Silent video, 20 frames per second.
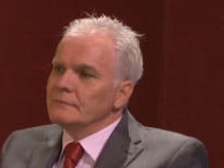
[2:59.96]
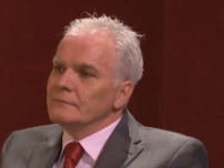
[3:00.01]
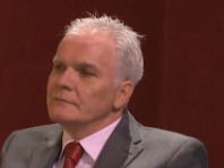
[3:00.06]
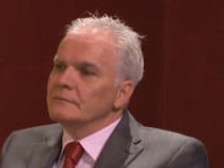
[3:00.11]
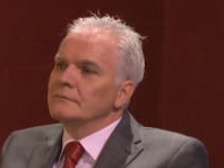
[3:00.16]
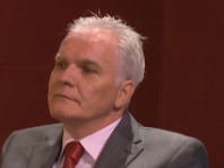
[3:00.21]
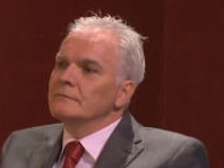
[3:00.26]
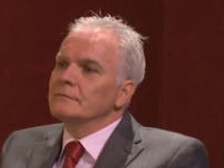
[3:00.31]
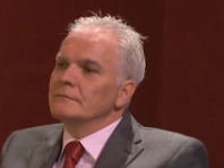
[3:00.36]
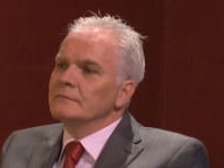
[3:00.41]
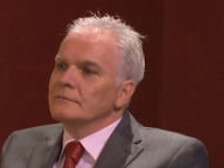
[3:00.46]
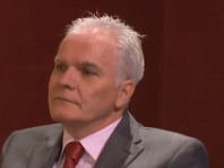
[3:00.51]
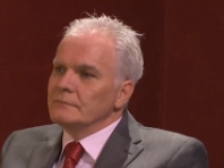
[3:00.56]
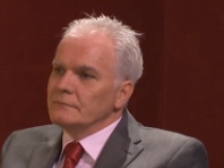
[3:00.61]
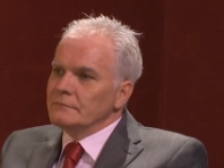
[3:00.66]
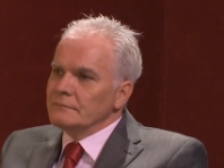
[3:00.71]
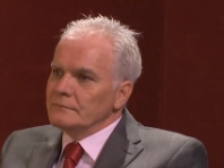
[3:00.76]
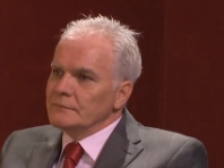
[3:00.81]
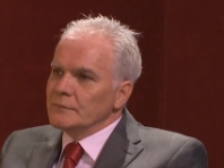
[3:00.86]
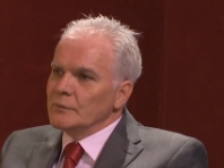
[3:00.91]
into the
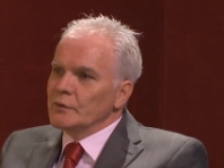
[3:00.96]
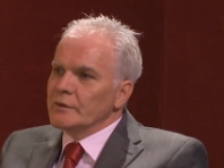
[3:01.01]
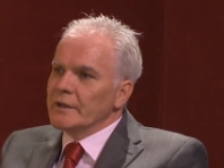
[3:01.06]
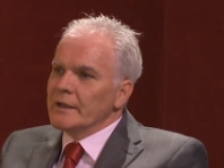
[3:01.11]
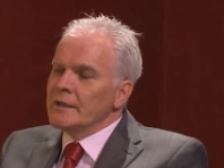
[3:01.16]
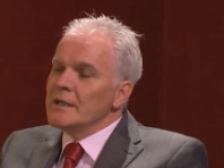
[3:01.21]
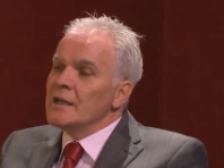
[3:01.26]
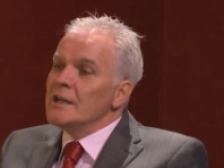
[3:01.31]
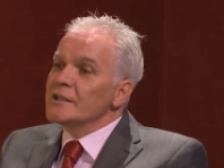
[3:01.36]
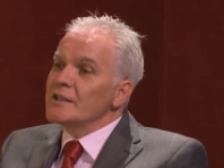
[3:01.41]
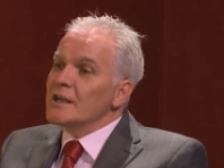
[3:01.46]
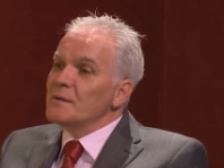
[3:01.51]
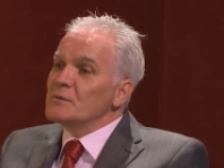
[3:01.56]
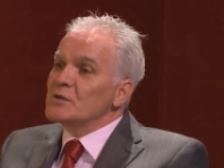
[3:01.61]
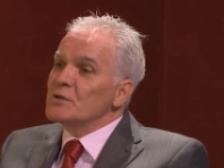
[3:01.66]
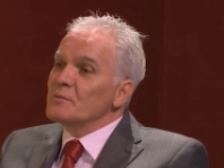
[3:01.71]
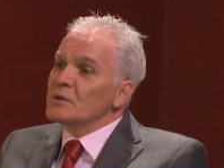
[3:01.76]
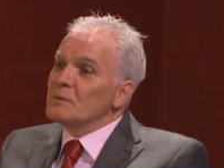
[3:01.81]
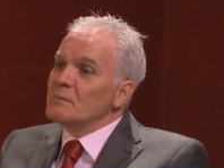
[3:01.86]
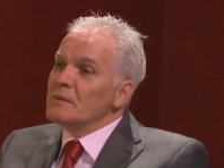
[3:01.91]
voice. Okay. Tell me
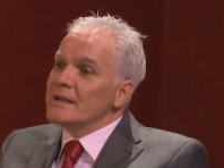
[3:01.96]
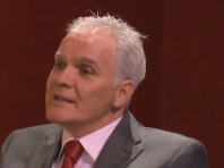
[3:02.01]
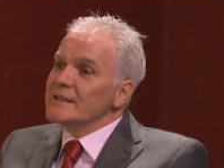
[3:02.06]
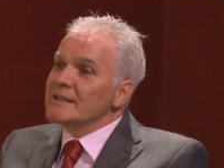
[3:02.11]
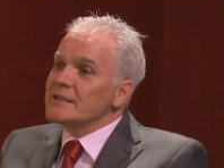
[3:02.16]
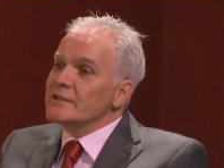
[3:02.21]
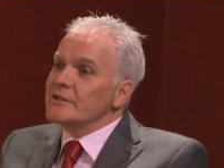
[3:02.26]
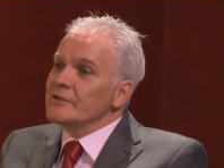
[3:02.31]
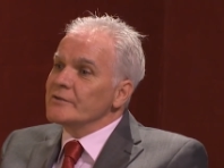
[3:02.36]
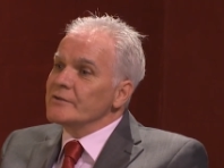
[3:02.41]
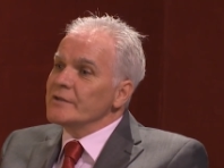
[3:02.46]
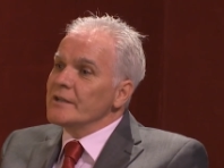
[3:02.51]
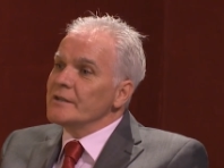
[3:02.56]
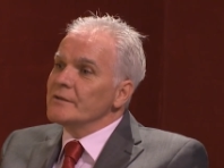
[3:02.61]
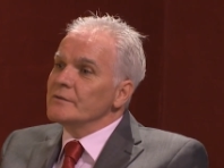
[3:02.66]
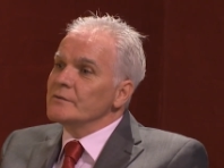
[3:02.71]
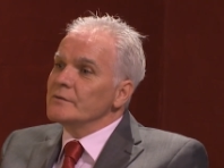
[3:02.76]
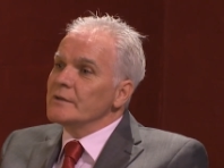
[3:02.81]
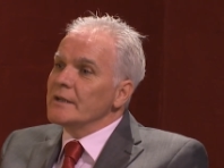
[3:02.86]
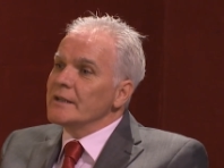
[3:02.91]
some of the places you're
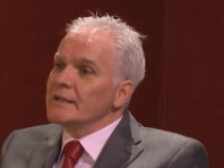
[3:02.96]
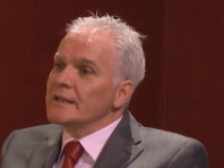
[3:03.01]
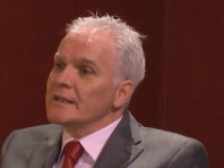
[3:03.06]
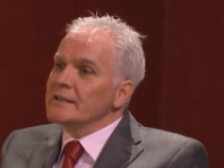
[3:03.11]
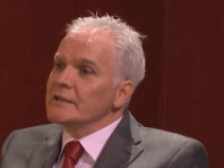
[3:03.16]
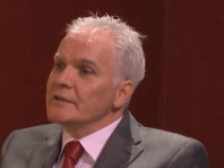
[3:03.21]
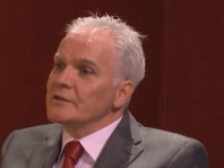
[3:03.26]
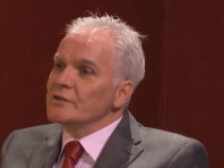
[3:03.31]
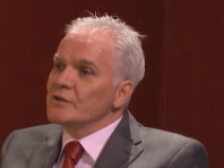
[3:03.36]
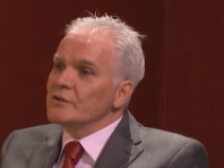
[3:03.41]
now uh, getting